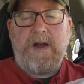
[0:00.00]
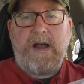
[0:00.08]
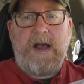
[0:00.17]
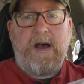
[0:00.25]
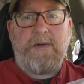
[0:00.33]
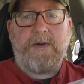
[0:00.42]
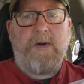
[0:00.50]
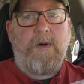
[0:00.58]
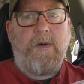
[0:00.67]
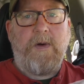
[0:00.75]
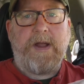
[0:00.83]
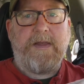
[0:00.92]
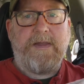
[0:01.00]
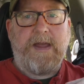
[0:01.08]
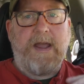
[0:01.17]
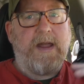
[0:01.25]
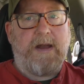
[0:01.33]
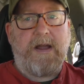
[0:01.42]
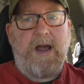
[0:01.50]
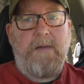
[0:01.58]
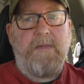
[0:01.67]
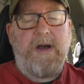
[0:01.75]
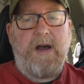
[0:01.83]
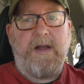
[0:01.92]
outgrowing the
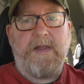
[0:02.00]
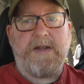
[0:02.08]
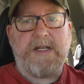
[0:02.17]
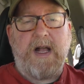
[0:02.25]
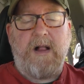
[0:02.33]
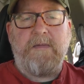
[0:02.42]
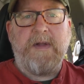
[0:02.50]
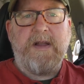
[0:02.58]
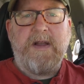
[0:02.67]
income on the channel.